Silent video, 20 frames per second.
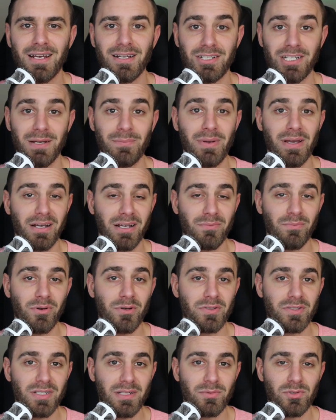Jetpack
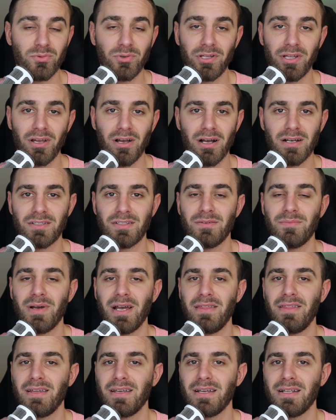Compose seems really awesome.
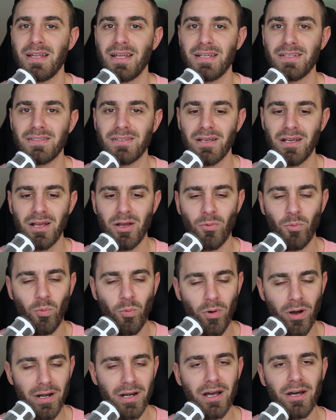I think it is
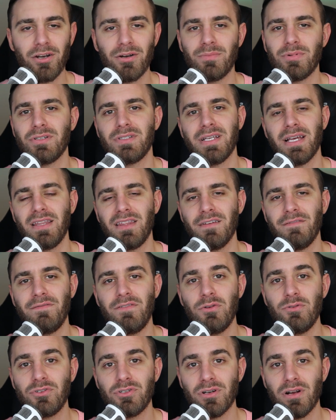100% the
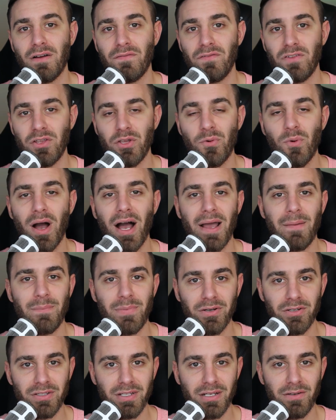future of UI
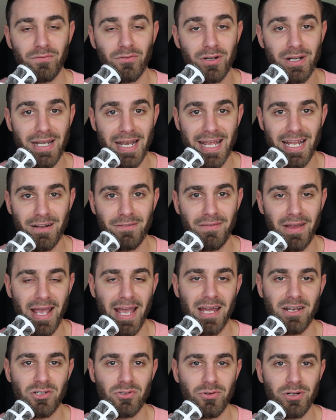building for native
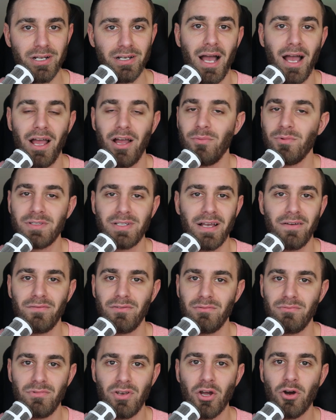Android. I almost
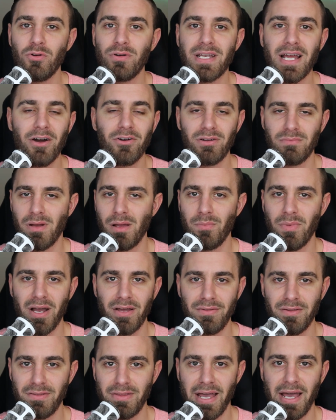have no doubt in my
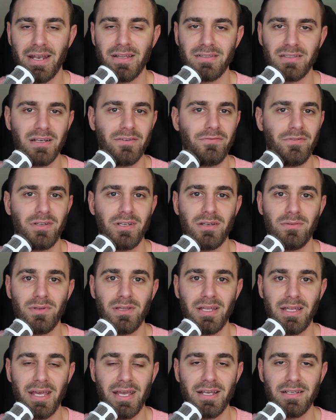mind that that is definitely going to
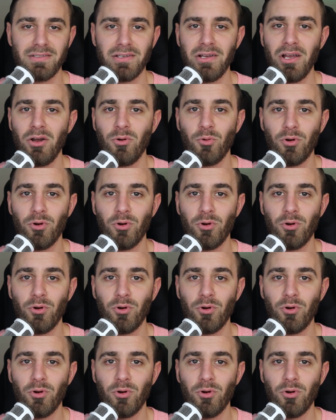be the case.